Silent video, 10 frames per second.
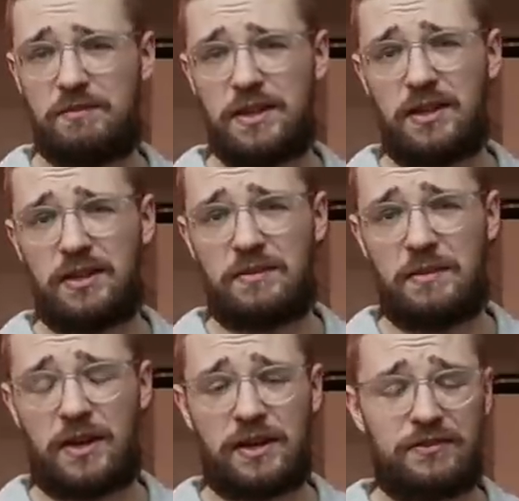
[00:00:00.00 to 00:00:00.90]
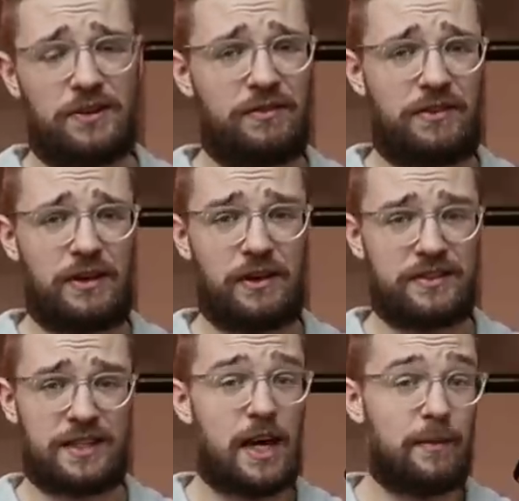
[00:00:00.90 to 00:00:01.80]
on the market for a very long
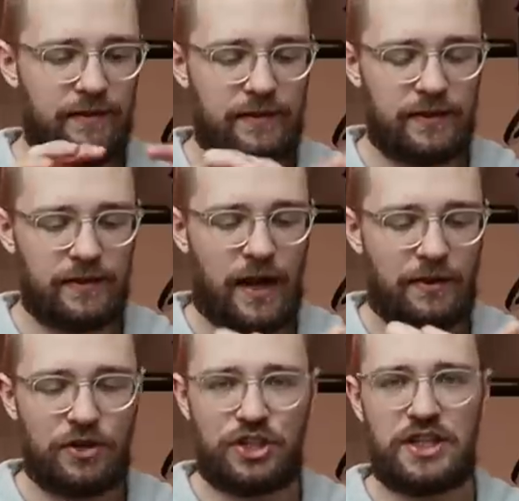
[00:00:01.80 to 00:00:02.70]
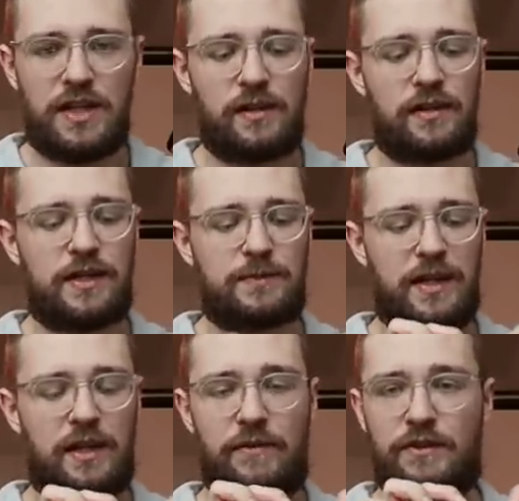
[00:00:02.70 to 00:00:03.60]
time. The outer shell is
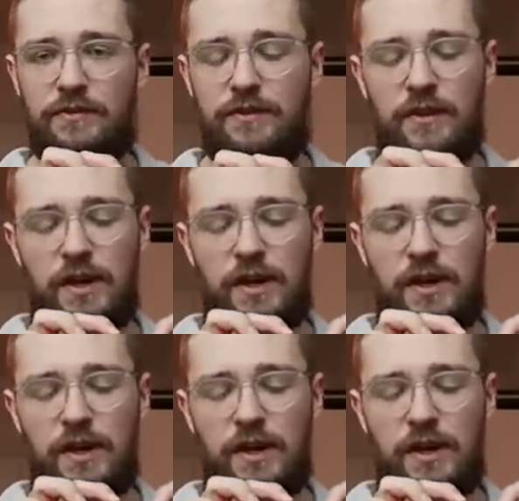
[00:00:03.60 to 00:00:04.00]
made out of